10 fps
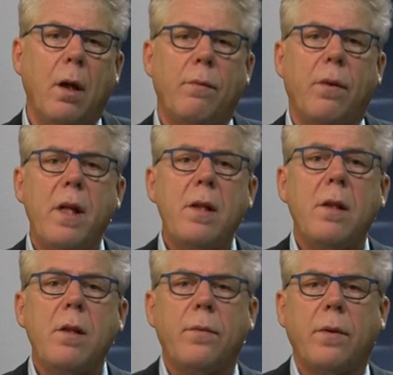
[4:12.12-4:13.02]
For
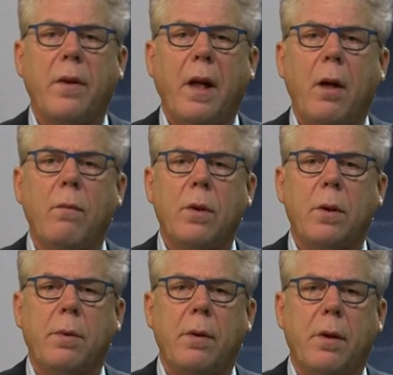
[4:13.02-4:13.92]
instance, for drinking
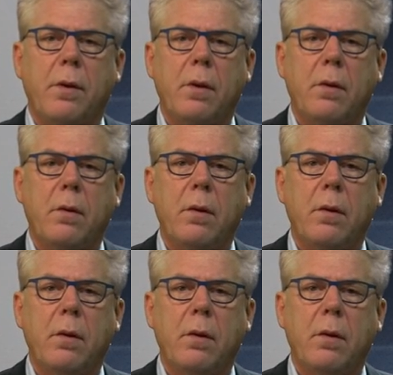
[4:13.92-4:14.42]
water production